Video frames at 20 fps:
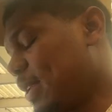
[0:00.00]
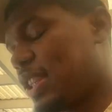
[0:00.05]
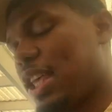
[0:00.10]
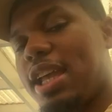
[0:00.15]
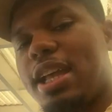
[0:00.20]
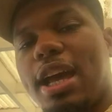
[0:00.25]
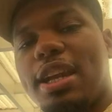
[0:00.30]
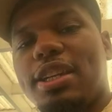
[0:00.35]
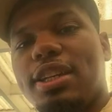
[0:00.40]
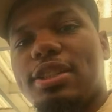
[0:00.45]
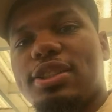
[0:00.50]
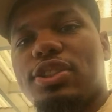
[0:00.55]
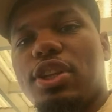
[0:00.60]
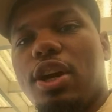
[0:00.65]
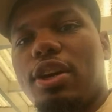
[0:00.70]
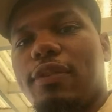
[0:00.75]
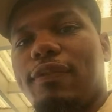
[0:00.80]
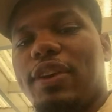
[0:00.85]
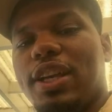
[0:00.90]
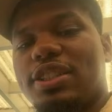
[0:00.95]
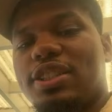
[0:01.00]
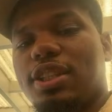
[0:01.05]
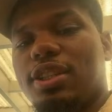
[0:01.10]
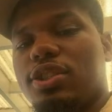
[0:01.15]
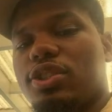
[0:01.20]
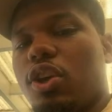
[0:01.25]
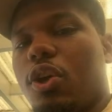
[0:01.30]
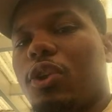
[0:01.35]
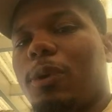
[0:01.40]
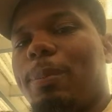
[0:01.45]
think I need to start investing in
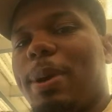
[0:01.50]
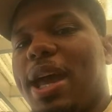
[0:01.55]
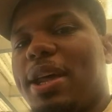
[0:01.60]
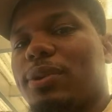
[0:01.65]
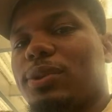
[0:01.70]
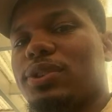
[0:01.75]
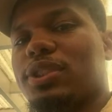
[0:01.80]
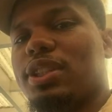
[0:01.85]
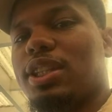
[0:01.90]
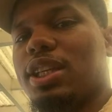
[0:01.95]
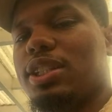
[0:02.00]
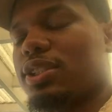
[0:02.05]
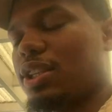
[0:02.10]
solar panels and things